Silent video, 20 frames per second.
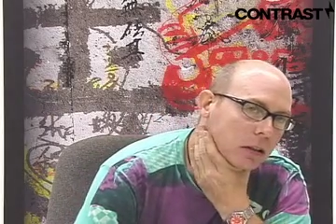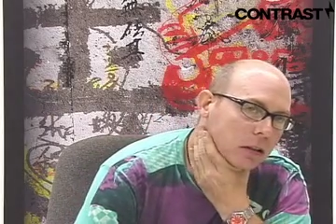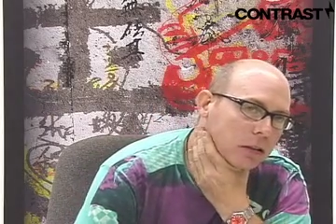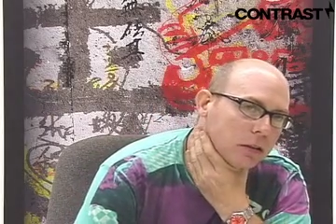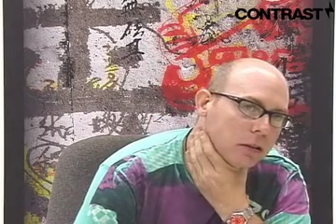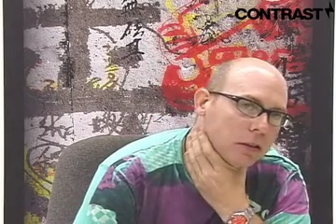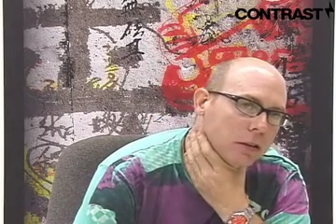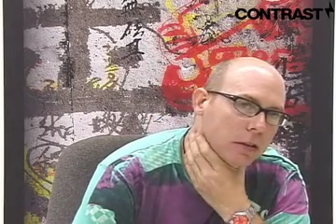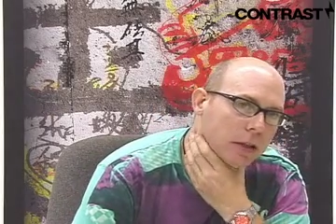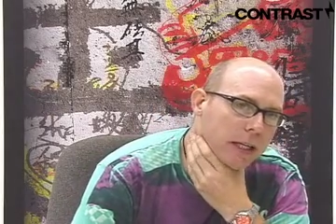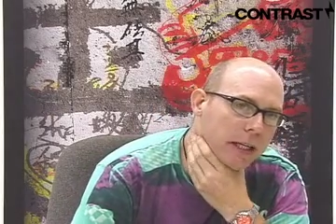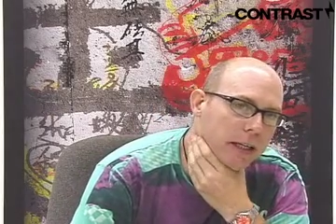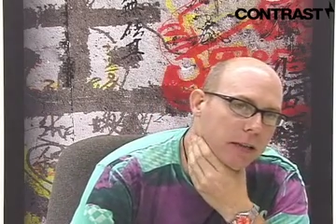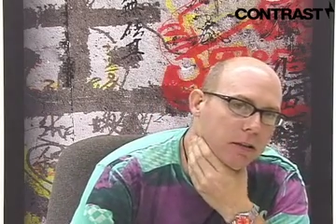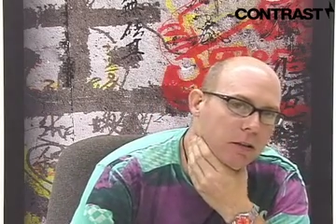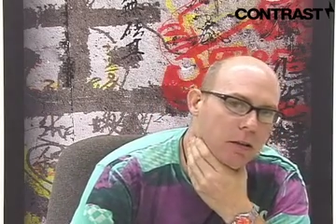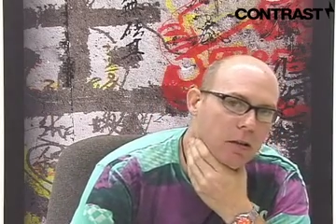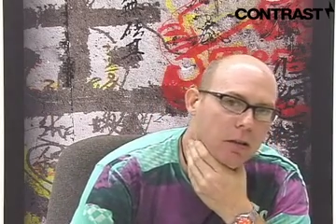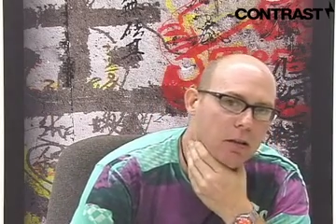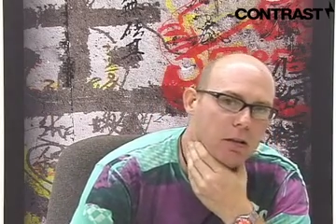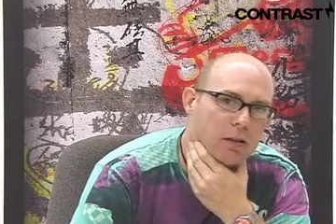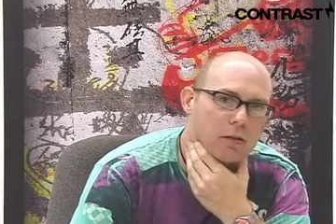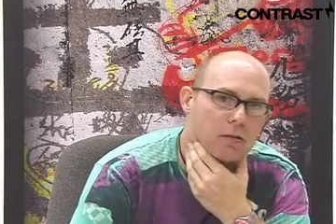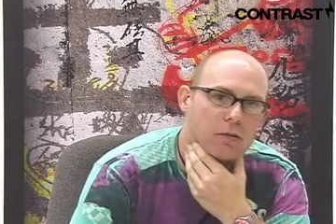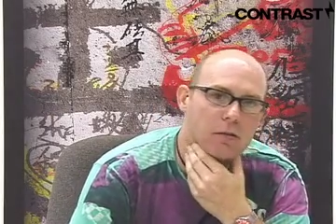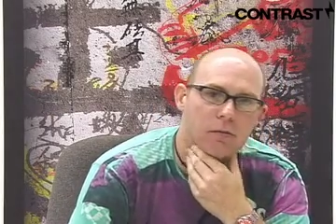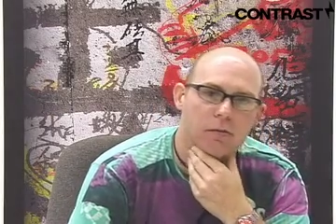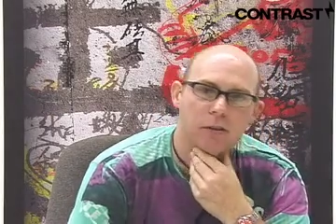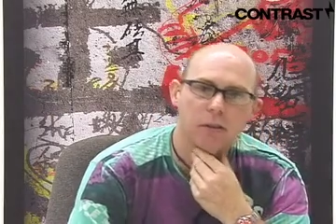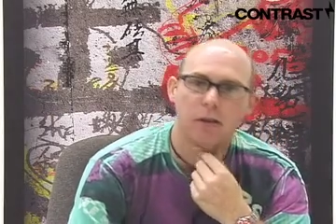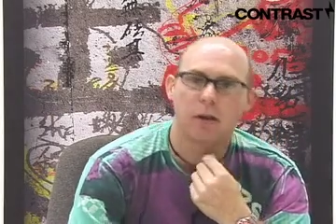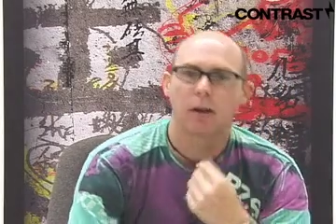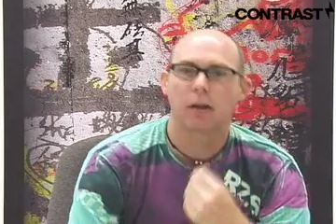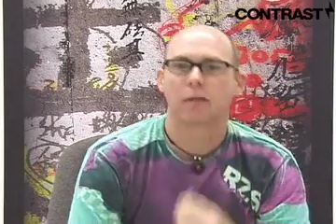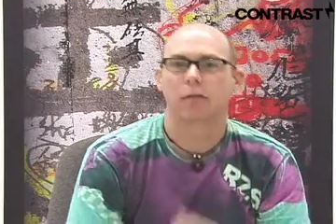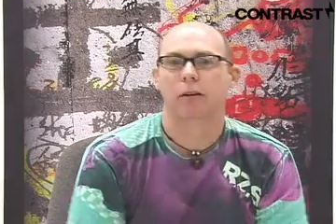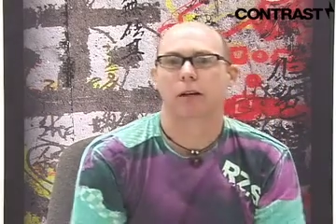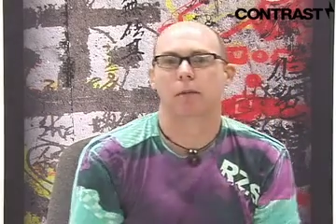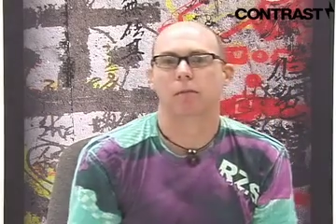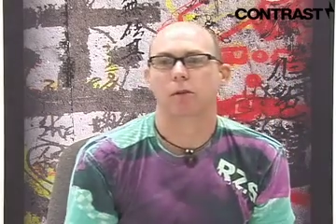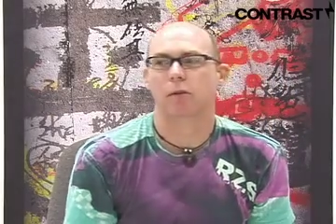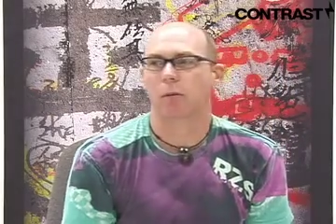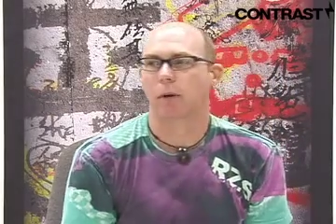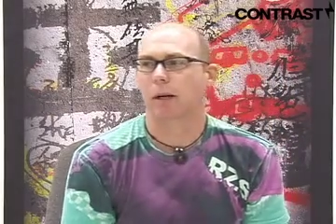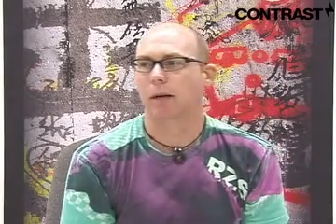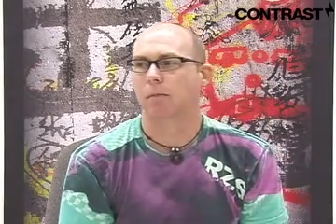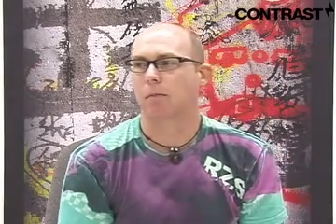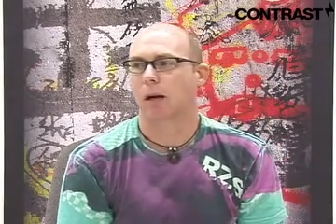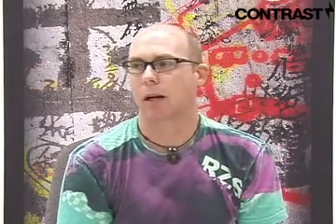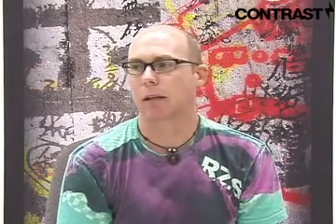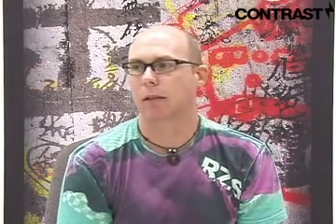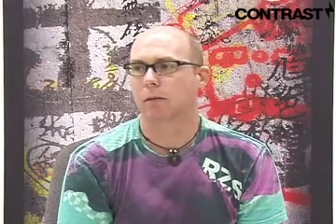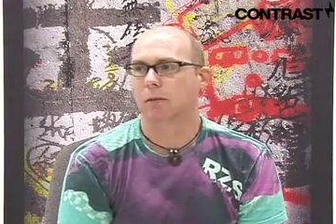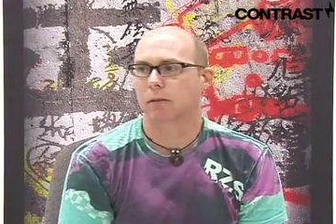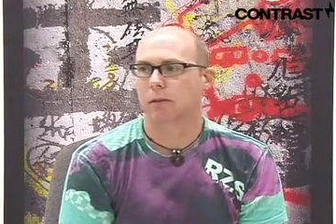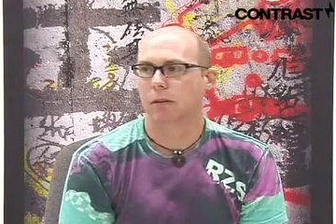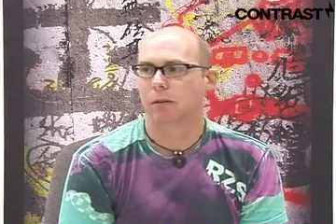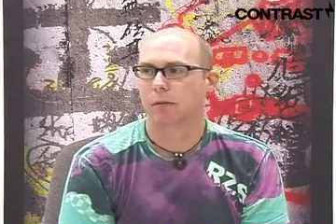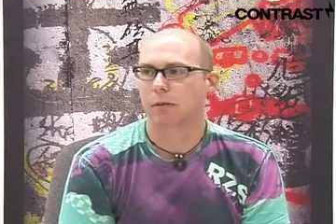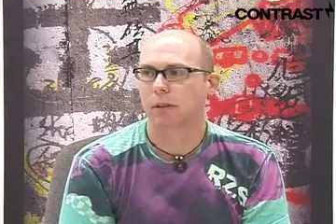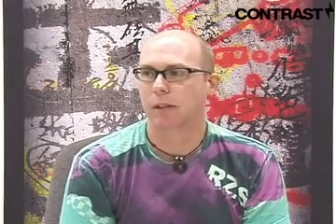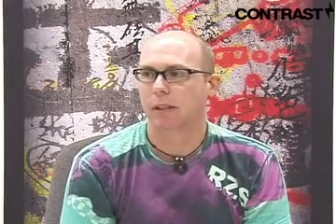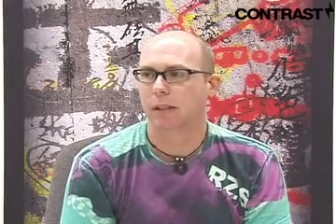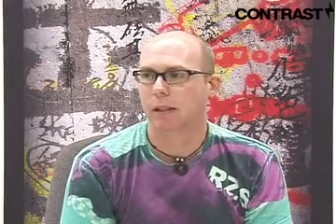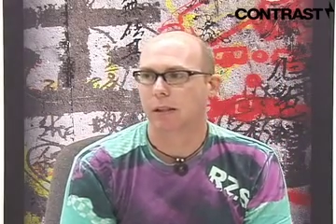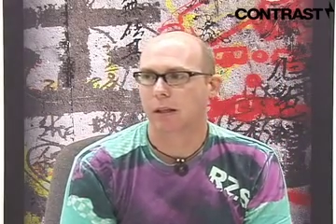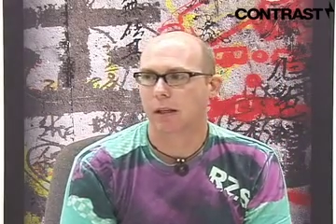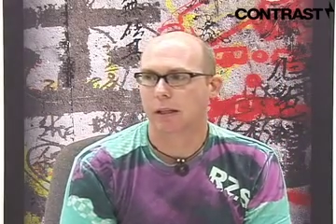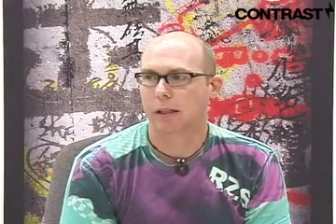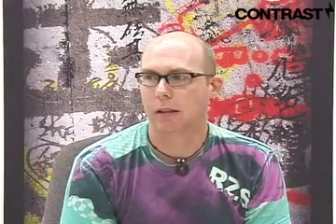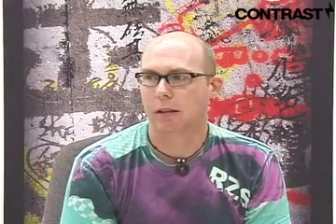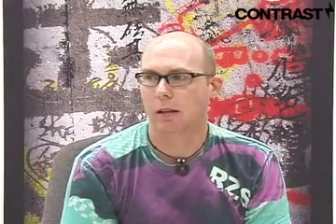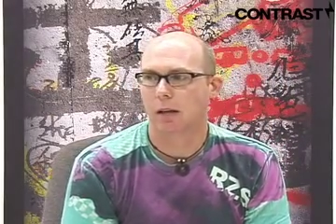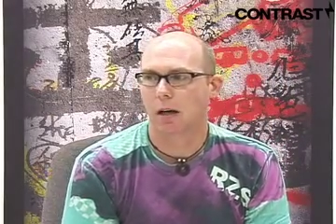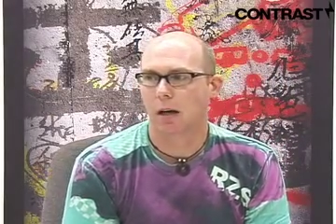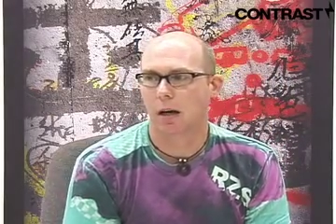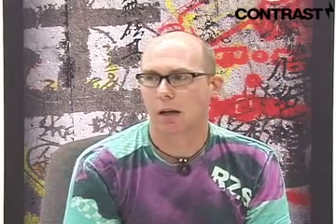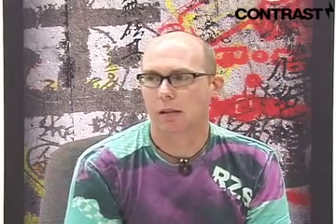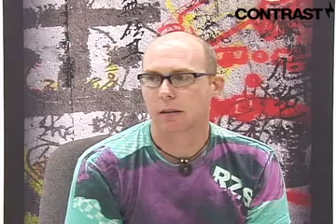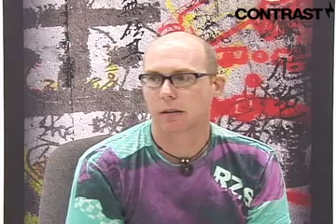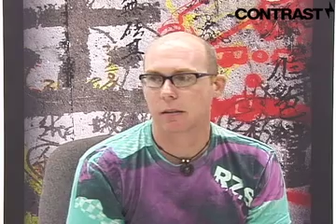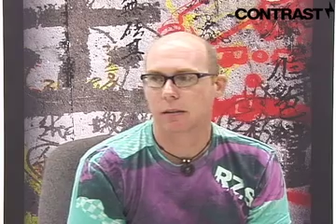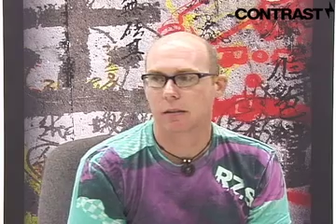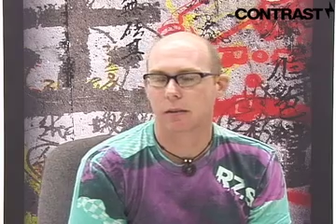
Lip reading: undergrad, this photographer named Dwayne Michaels I really like a lot.